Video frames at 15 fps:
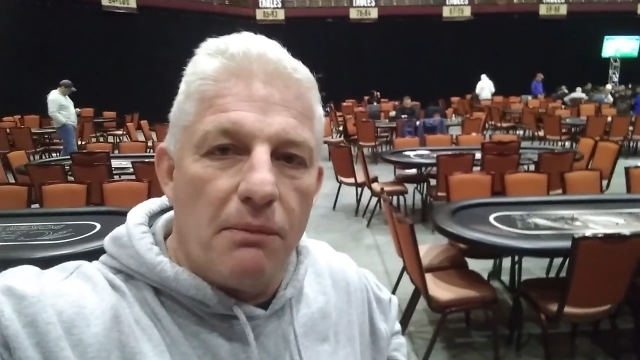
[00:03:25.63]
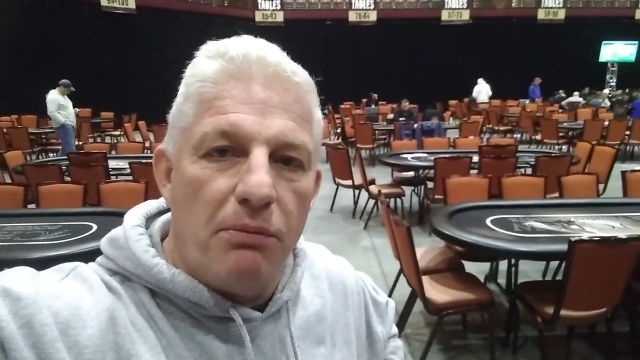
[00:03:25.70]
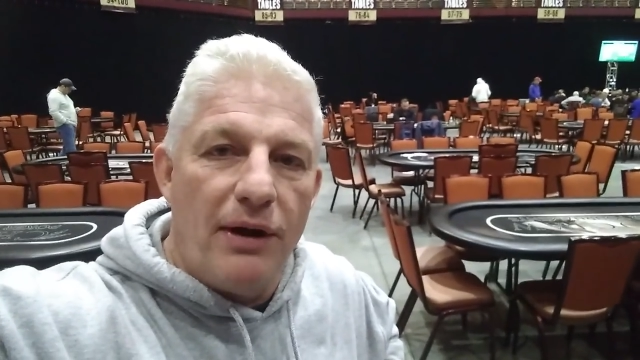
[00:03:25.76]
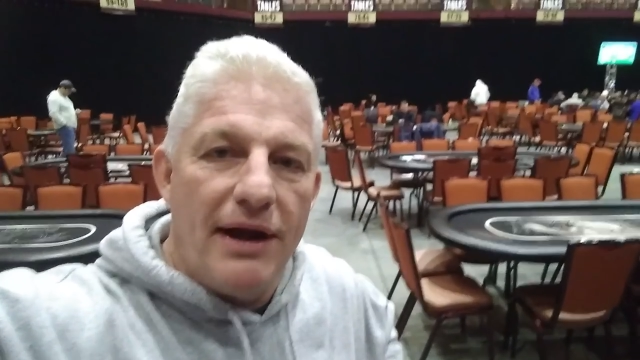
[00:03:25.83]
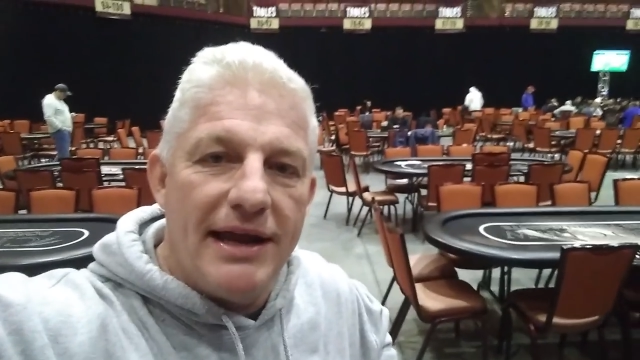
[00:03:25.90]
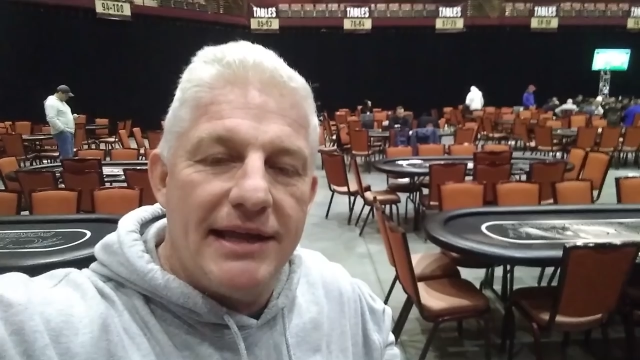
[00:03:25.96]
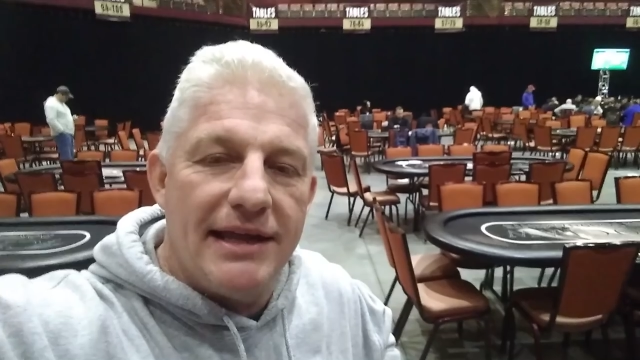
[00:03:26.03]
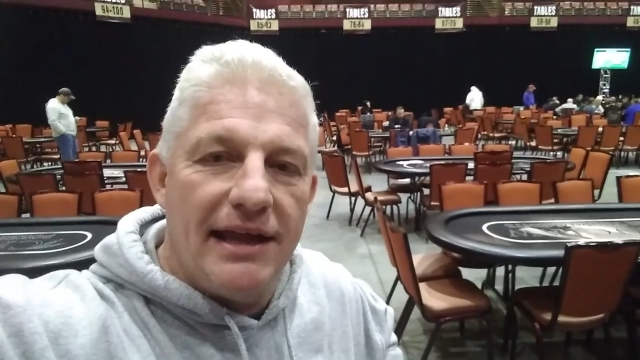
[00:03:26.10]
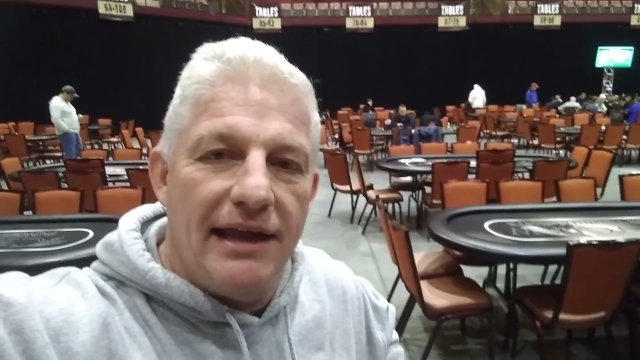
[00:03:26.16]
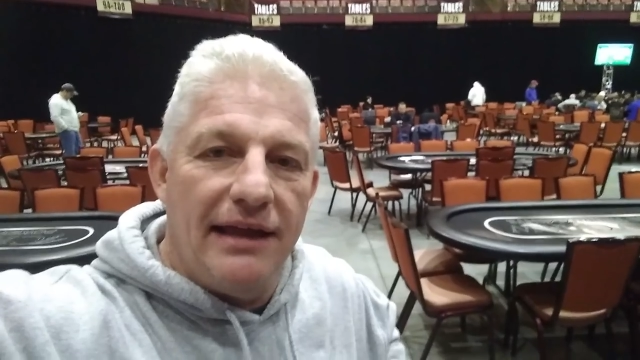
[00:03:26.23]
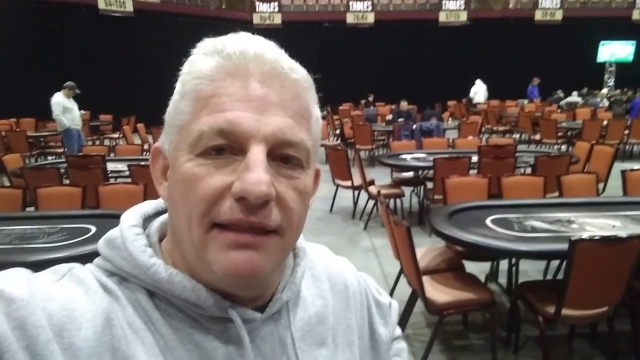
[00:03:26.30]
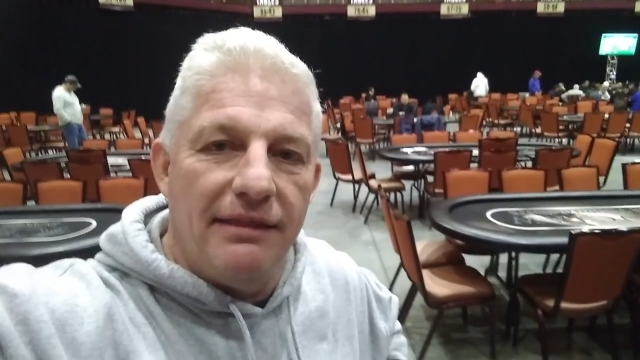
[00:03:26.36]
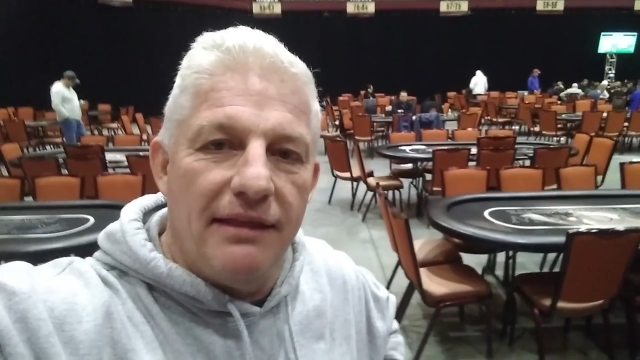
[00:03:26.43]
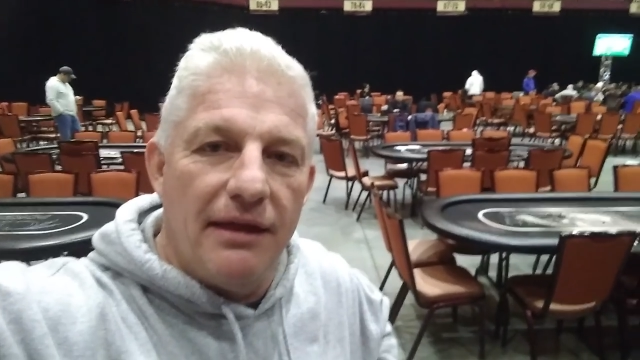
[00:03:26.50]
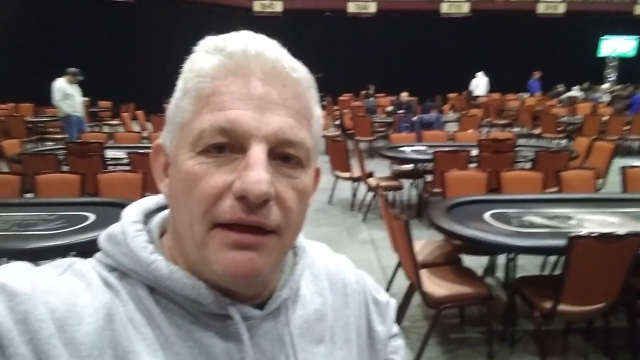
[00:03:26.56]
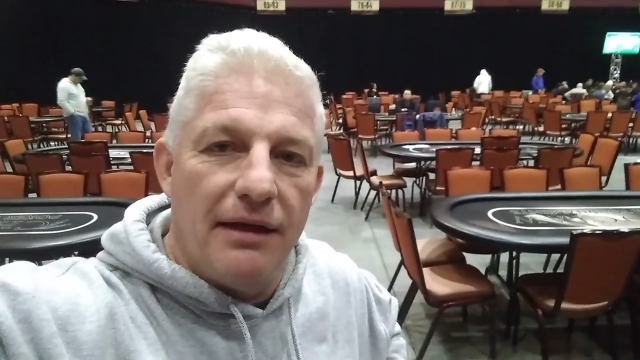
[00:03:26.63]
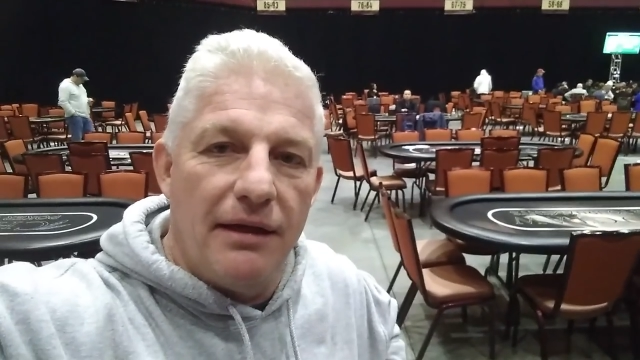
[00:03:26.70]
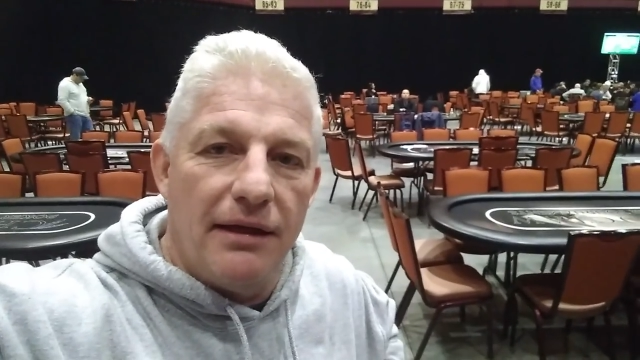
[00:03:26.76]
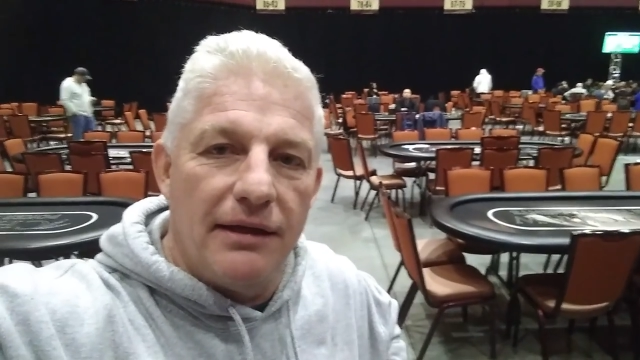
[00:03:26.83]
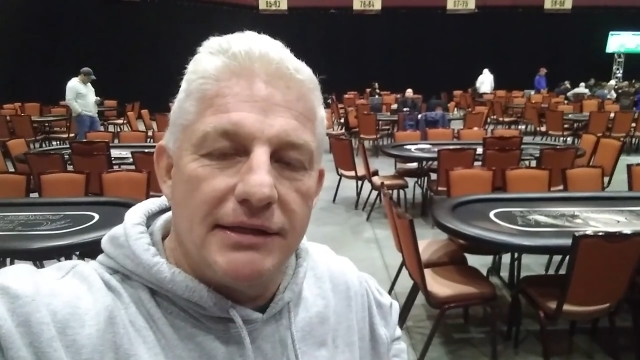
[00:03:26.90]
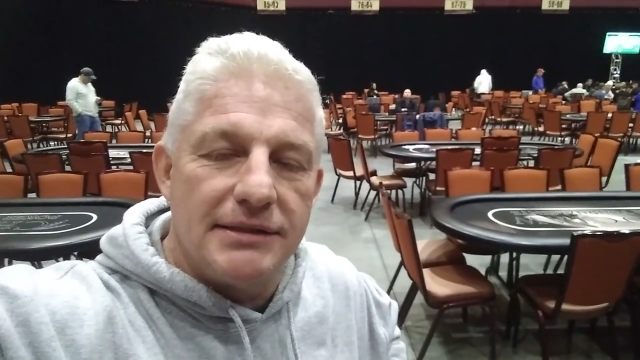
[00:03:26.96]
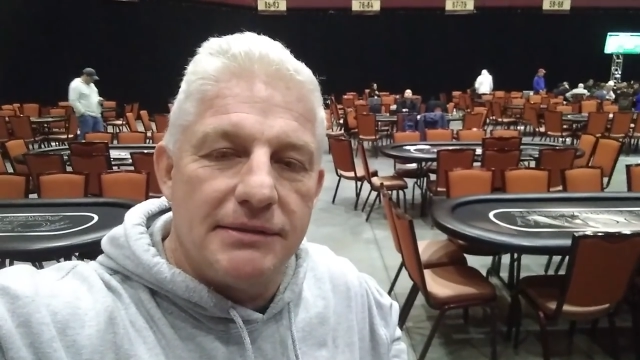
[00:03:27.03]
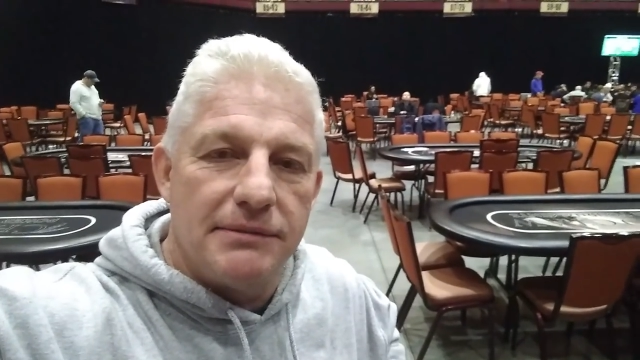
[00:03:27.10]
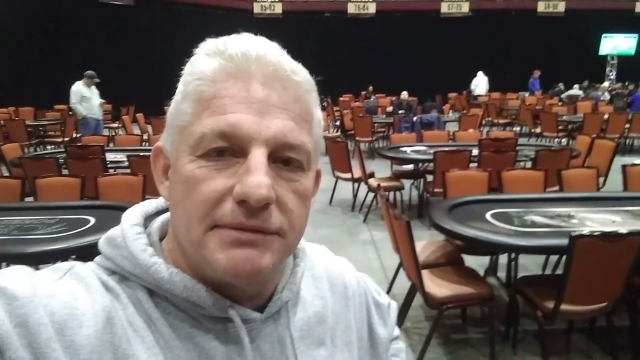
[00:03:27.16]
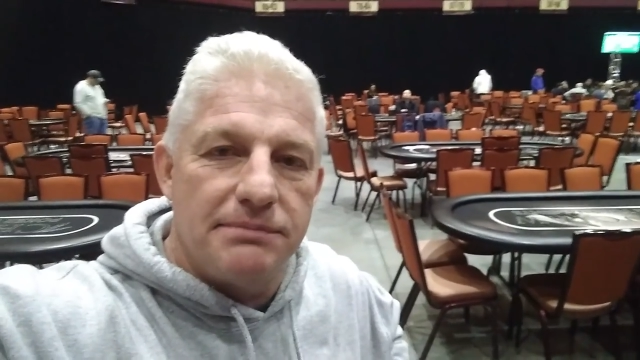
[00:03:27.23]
a break in the